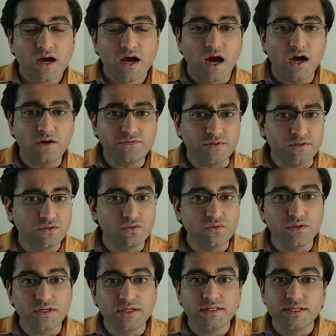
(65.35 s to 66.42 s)
After
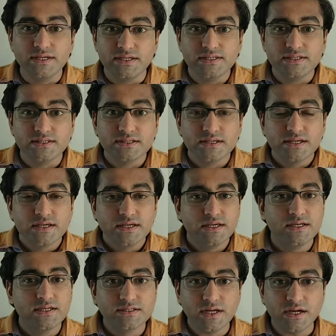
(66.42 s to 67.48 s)
doing this,
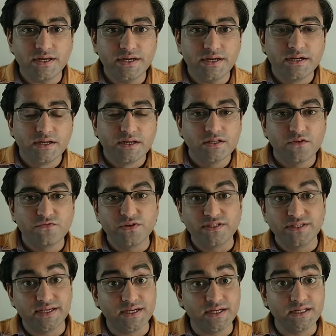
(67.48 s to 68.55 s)
he studied the
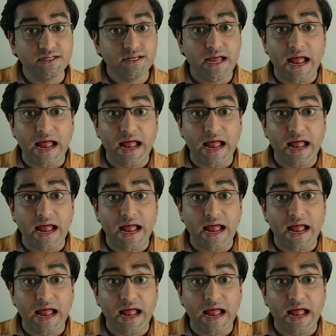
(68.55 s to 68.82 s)
physical